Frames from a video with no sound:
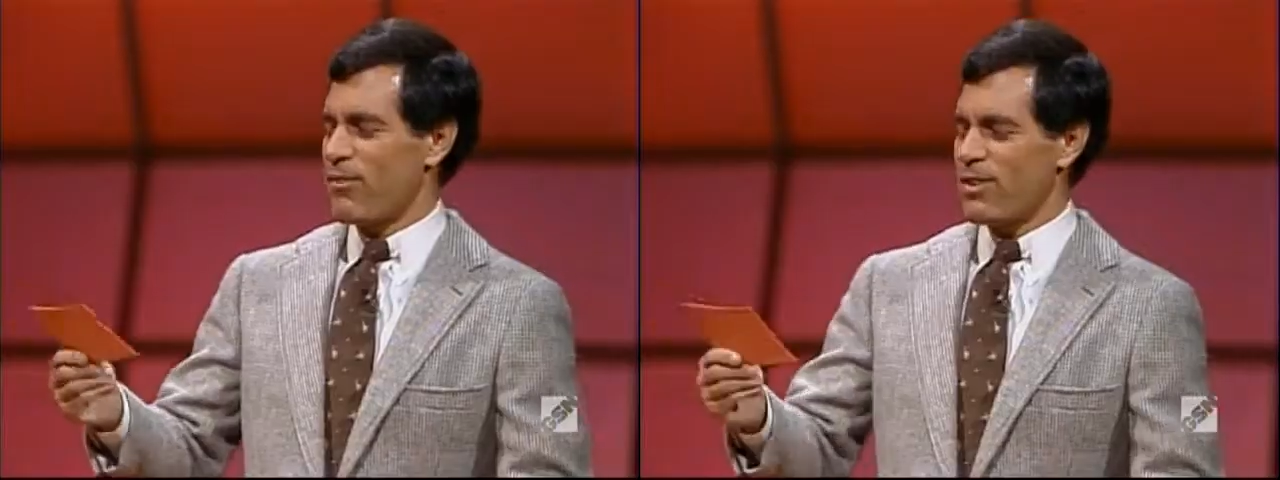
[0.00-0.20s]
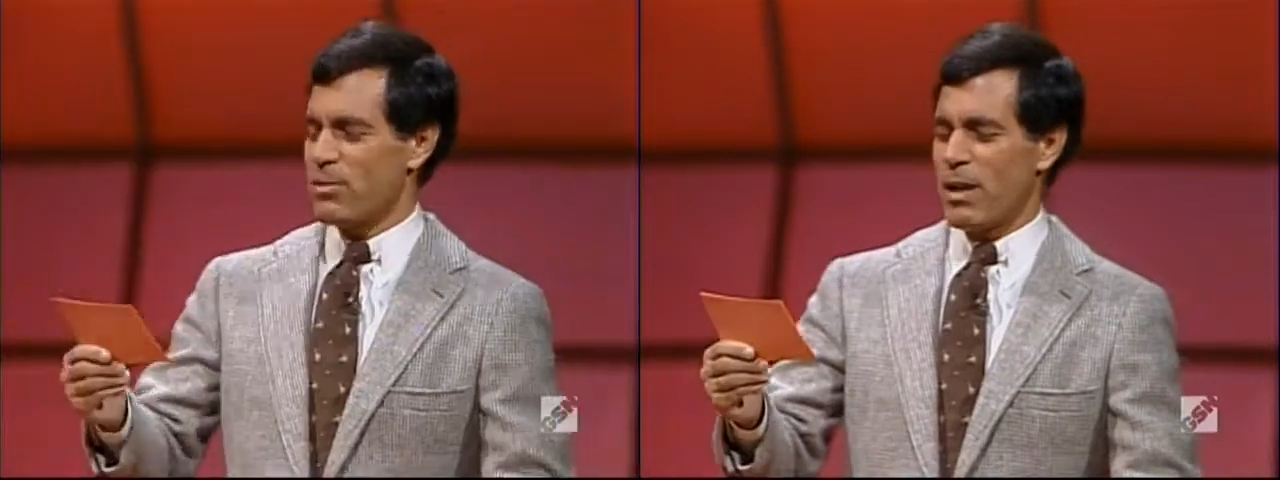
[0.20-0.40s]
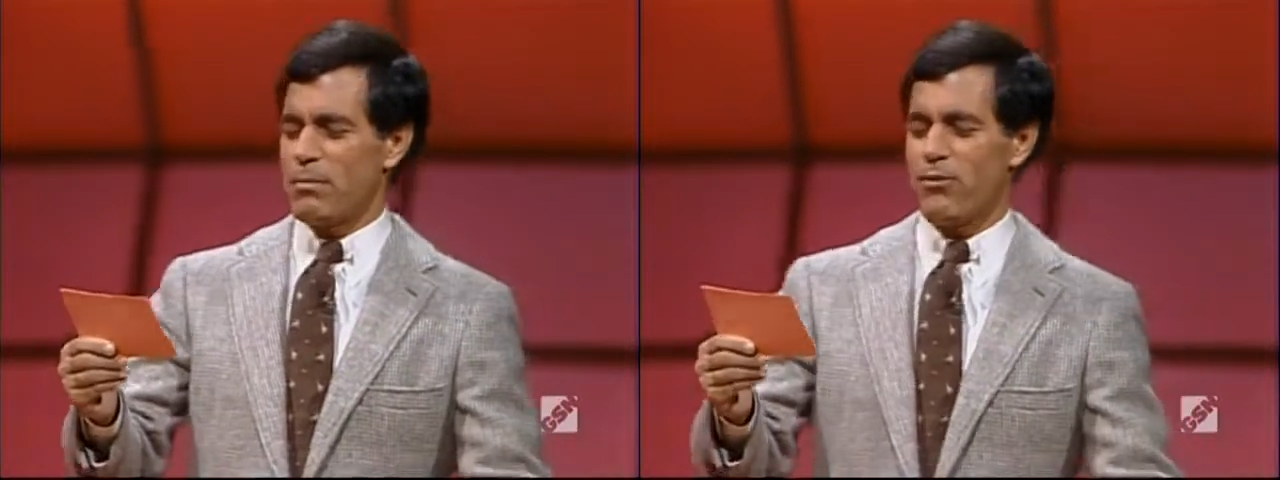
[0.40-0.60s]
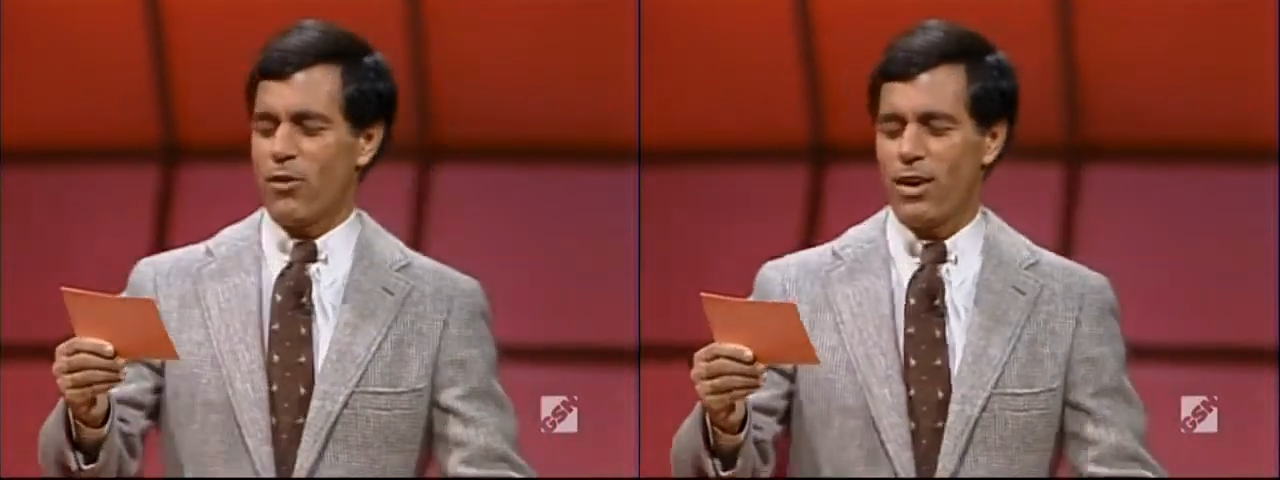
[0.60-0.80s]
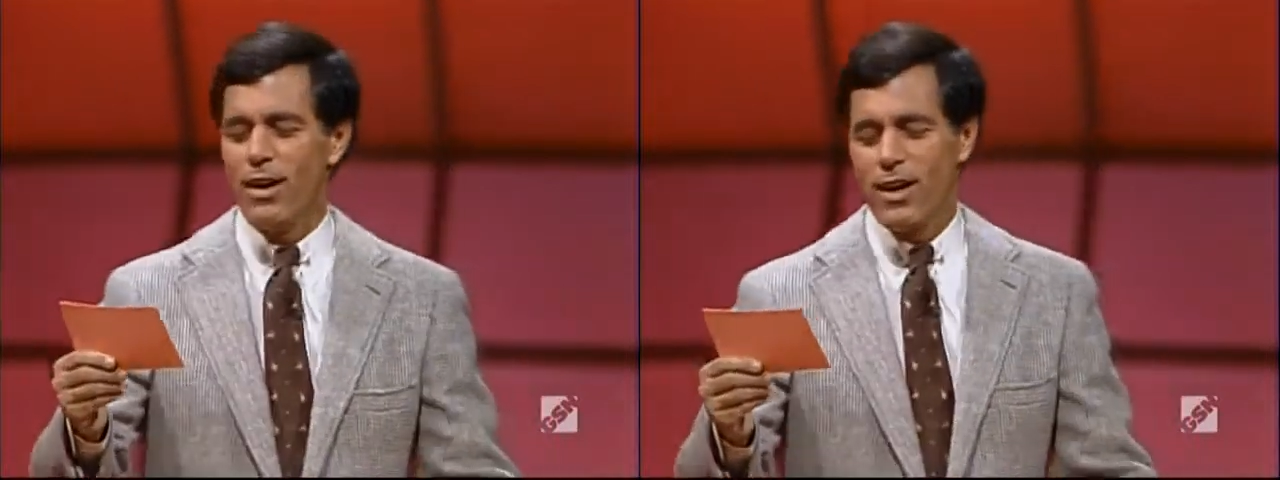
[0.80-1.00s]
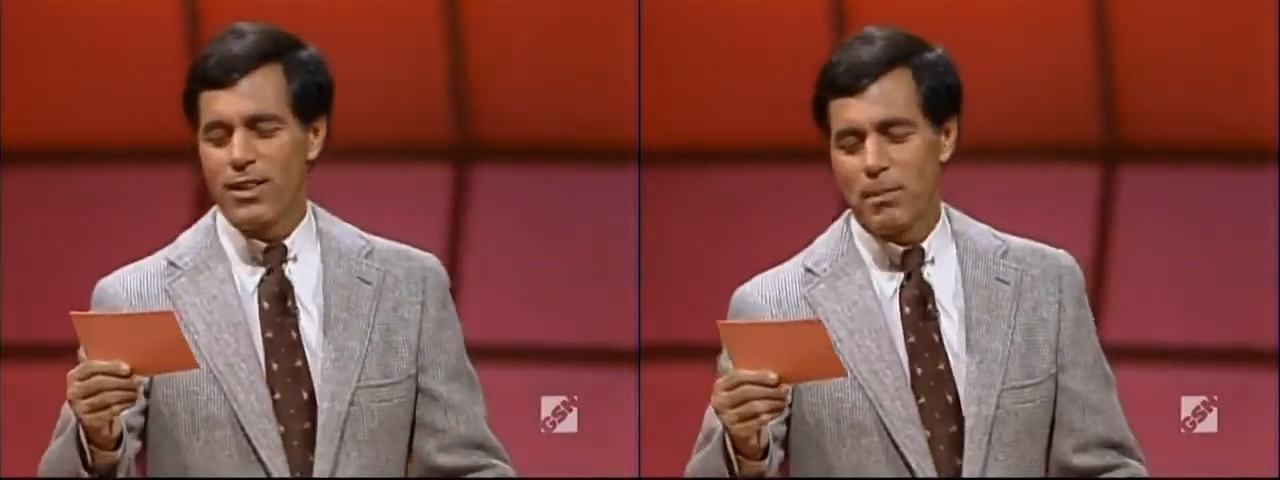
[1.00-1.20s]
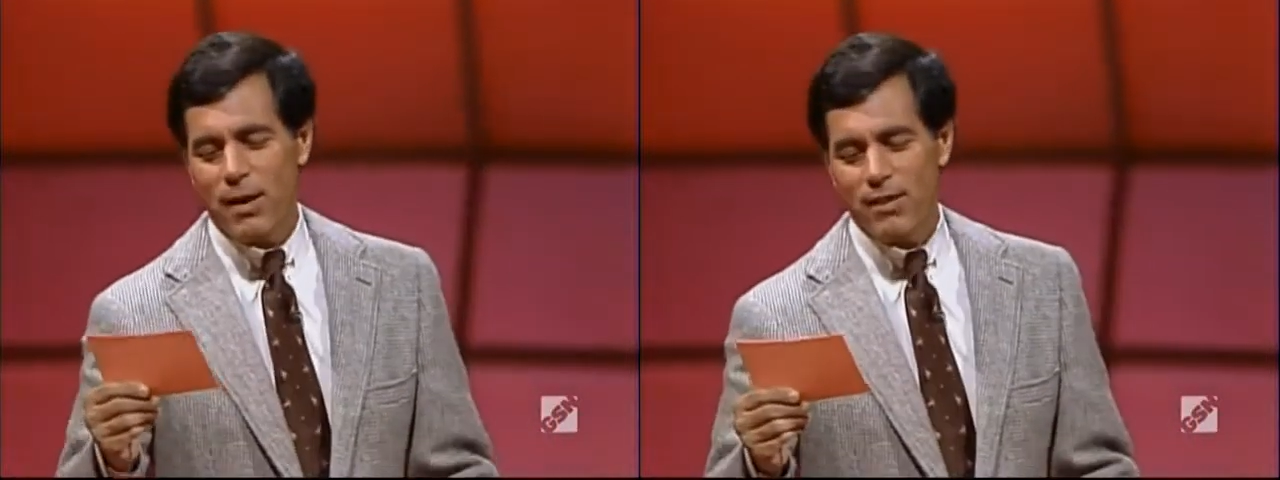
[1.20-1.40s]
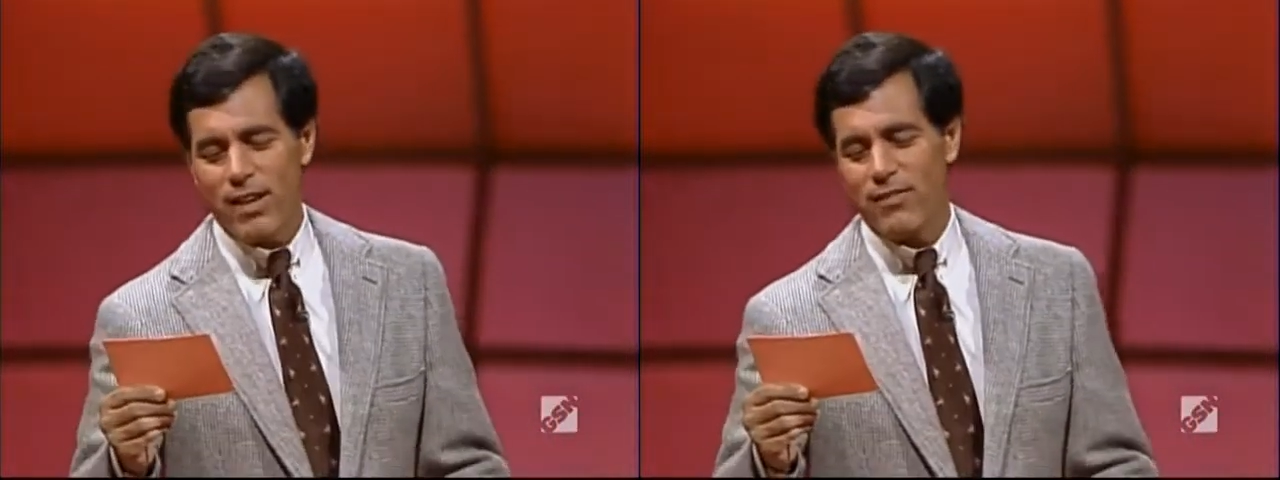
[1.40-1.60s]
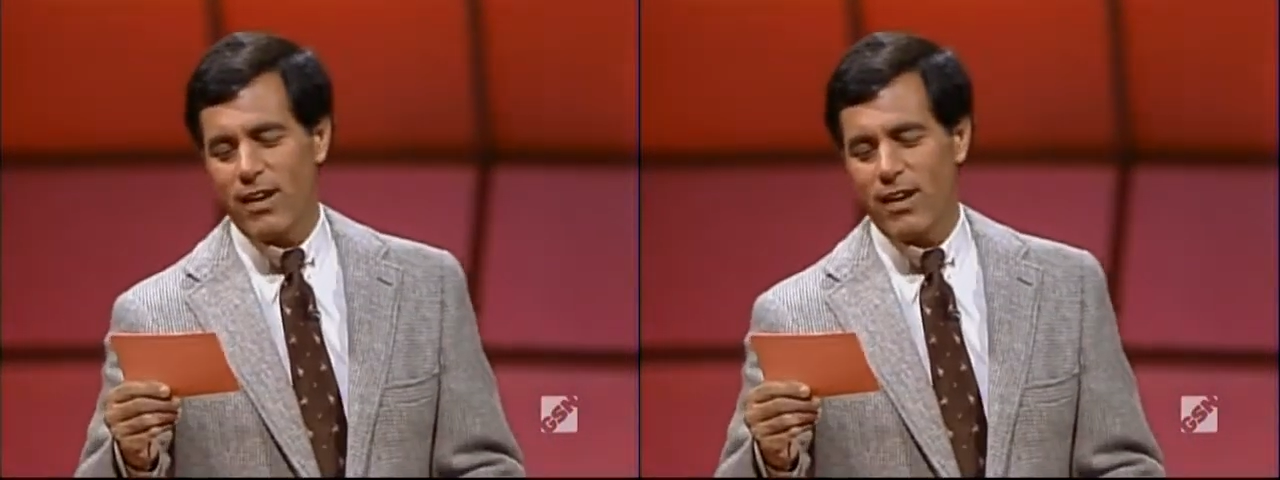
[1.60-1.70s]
same face you made before. the Bard of